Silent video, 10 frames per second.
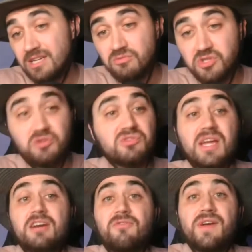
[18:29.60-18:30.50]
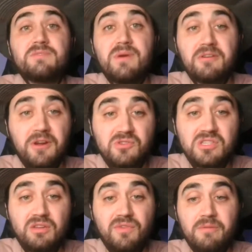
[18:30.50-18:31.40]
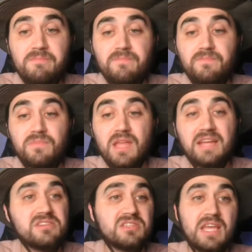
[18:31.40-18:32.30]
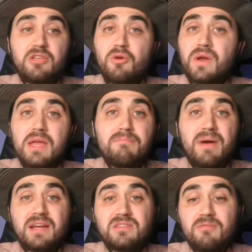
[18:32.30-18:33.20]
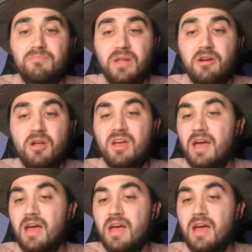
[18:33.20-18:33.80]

Do you sacrifice Bernardo Silva and just say you're an impact sub player?